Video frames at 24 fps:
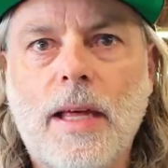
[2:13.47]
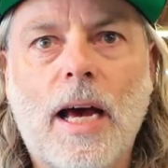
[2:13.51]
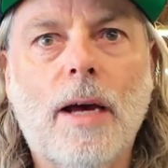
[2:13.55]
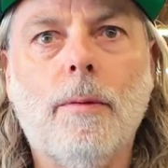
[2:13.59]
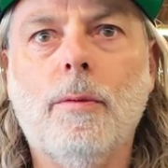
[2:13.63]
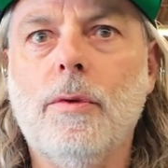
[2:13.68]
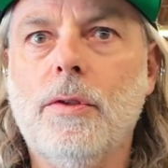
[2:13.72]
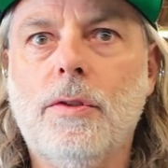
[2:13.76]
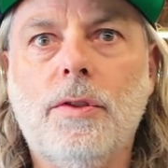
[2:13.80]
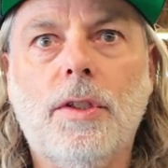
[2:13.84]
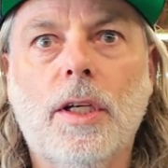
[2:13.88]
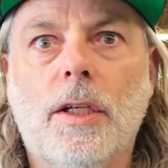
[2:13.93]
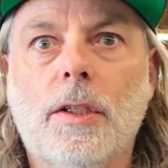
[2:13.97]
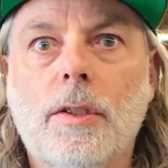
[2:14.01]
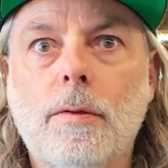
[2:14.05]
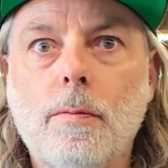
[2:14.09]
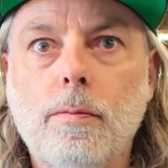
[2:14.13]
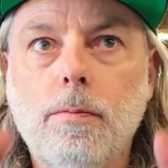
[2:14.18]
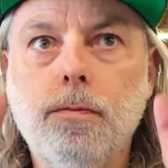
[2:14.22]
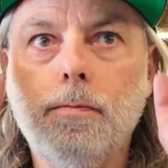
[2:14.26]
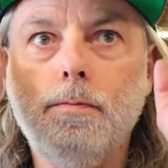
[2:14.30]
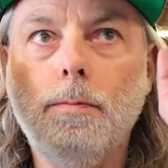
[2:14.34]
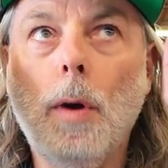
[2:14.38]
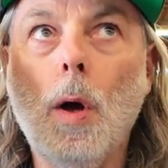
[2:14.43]
that was just,
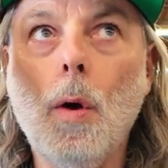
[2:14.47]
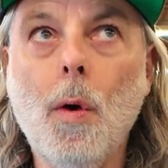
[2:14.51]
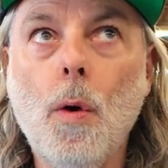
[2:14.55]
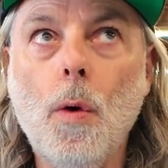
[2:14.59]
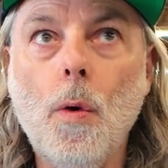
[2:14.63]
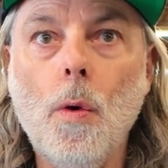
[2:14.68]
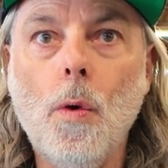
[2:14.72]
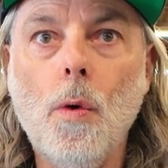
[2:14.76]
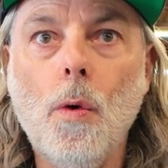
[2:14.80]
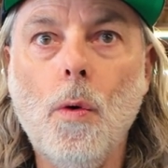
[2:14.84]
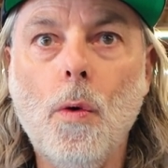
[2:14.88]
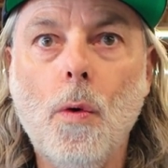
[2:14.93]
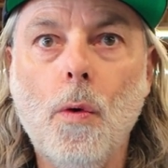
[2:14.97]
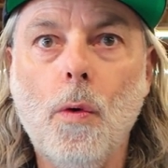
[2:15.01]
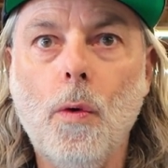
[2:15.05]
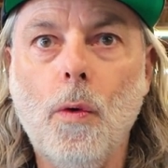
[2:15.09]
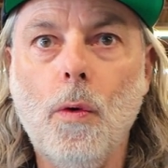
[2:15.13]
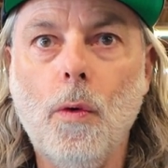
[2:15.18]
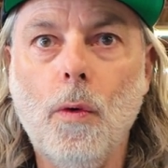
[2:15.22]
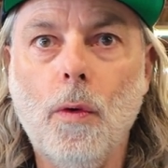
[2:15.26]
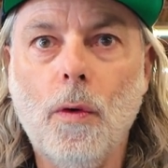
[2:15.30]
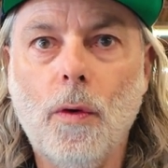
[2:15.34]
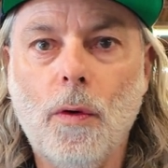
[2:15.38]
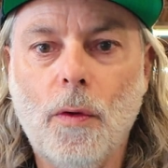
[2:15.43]

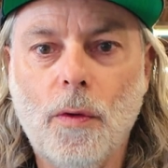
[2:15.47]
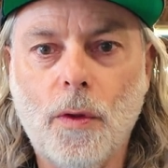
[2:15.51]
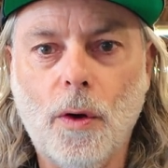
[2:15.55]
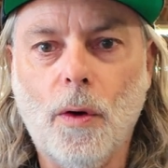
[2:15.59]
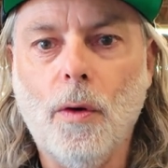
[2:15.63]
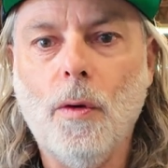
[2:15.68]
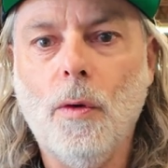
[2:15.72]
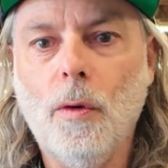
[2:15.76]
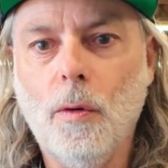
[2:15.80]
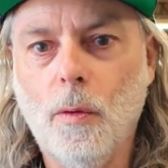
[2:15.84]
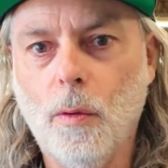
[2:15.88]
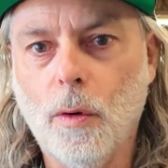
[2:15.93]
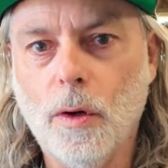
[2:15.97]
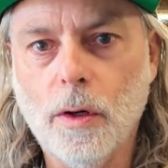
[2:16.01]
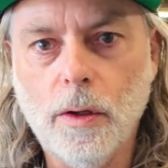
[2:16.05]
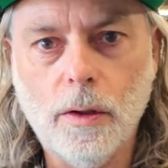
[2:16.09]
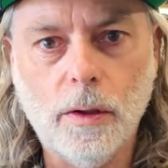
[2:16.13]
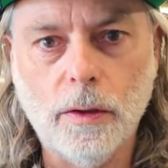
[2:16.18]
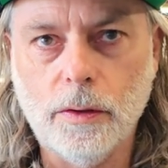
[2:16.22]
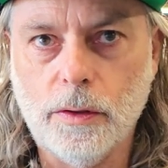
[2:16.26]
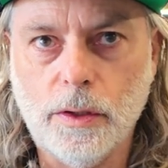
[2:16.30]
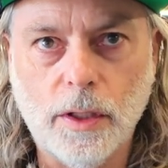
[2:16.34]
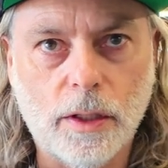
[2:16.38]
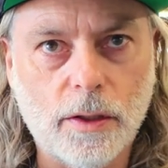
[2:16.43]
boo! The whole
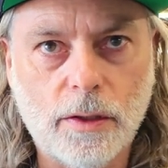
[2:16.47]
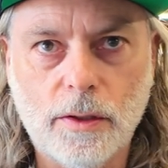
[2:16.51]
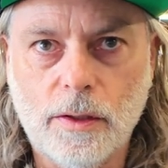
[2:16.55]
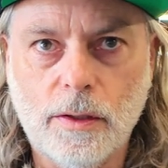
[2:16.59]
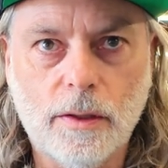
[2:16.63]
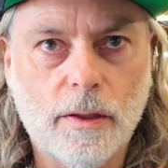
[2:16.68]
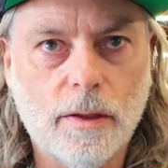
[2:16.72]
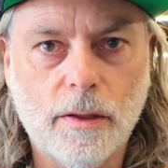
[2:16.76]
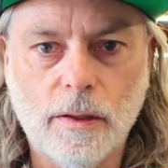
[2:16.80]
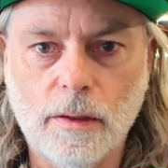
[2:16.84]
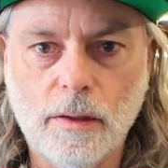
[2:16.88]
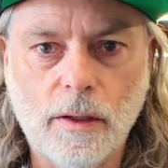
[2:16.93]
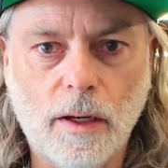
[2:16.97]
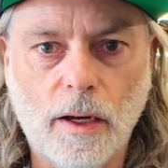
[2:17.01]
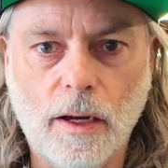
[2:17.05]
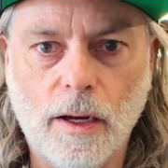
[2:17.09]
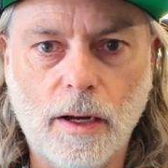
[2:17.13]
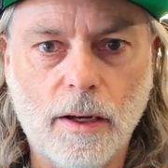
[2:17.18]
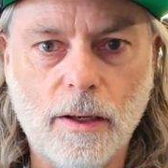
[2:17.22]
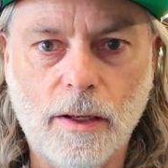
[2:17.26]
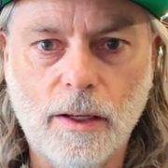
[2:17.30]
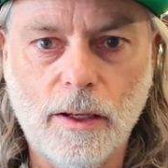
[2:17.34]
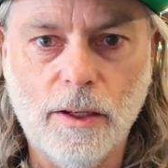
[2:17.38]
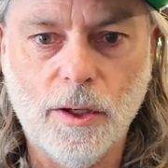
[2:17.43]
world just,
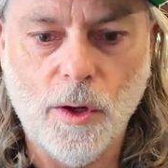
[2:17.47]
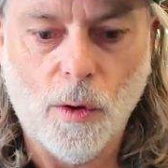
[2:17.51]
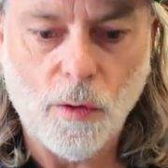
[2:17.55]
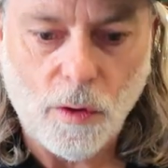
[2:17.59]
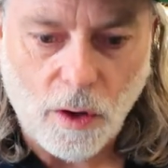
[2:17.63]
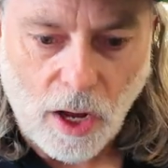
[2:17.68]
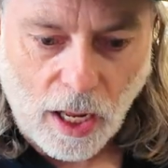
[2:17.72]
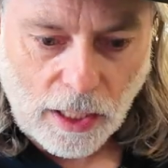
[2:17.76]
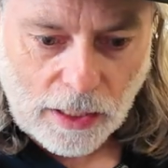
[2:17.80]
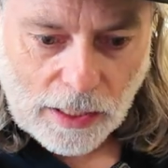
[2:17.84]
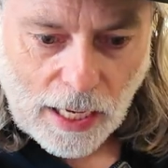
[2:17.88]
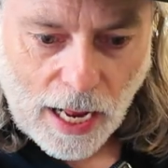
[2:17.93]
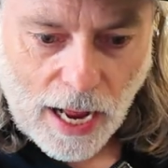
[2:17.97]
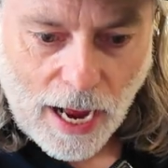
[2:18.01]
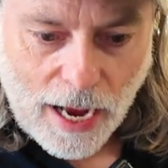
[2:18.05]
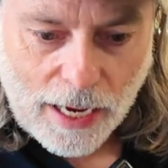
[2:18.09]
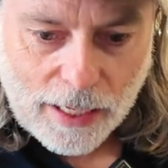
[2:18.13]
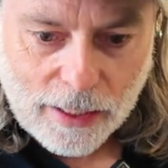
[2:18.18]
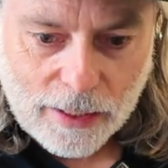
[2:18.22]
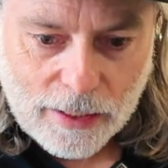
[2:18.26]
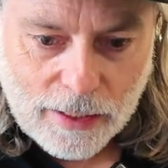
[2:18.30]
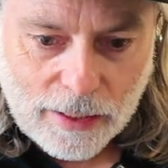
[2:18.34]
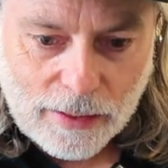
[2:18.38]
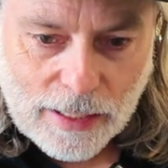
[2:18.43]
you know,
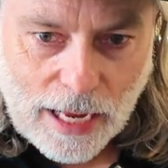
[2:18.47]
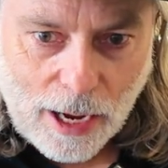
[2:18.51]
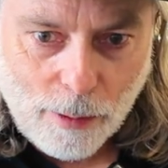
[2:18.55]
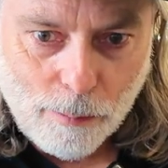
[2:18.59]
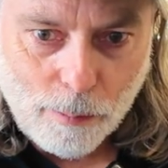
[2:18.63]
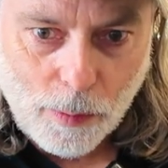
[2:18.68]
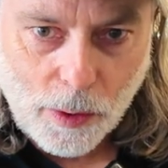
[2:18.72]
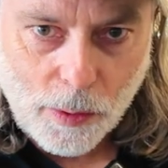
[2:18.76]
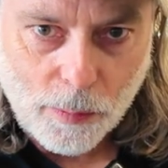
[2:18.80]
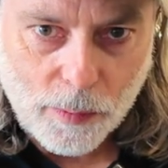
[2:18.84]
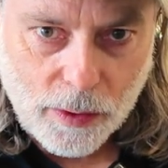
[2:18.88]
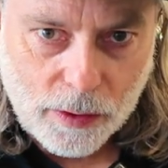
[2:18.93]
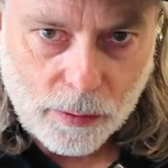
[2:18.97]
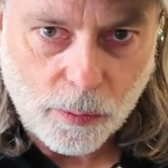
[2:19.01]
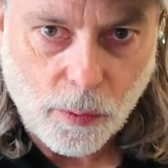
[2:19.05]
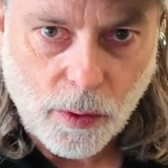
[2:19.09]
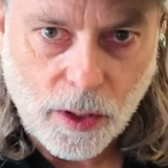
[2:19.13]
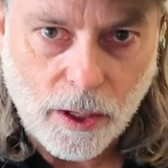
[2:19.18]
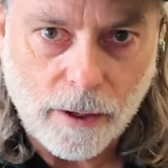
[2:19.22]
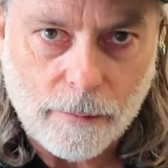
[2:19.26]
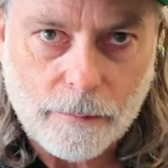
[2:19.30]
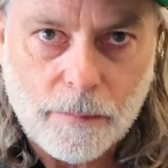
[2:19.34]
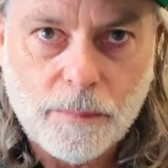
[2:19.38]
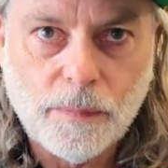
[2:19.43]
aligned in that moment
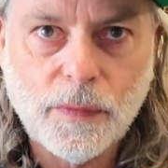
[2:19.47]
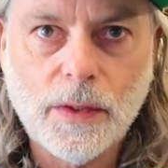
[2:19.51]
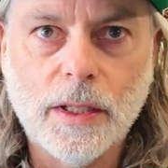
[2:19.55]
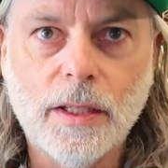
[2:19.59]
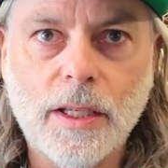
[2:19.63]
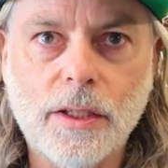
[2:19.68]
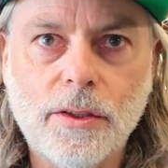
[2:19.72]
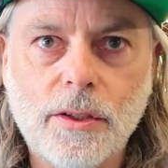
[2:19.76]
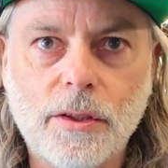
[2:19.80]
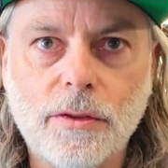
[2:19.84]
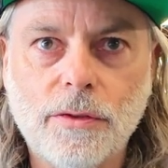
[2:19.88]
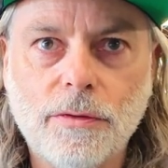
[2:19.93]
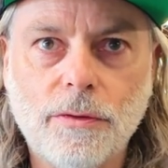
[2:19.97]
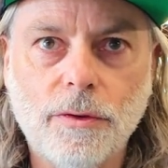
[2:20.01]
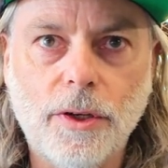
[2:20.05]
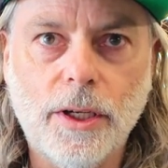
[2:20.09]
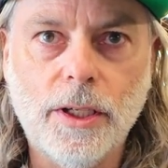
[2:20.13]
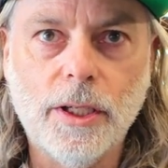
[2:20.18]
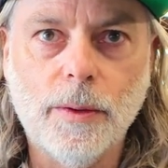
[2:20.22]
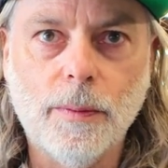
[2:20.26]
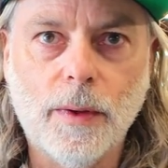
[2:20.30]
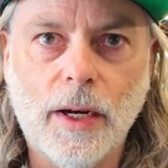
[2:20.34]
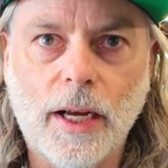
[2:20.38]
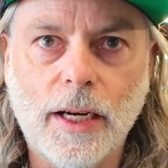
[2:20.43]
where this is
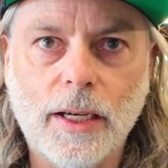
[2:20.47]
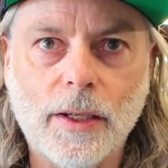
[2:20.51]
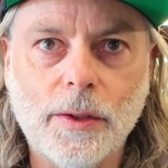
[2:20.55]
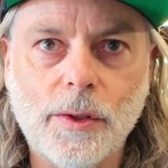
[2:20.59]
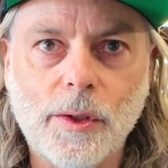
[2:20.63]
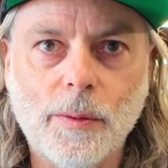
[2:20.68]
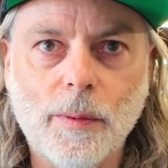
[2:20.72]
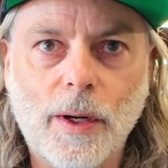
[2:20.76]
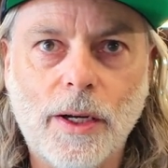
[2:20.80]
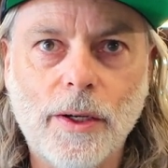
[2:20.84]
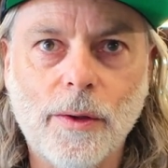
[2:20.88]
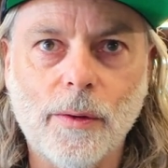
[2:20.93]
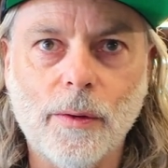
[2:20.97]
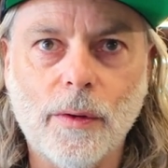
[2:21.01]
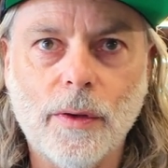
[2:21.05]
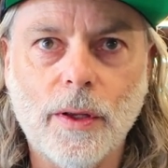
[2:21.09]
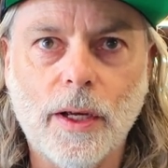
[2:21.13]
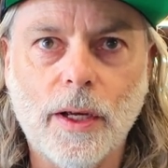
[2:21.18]
freedom and I can do my own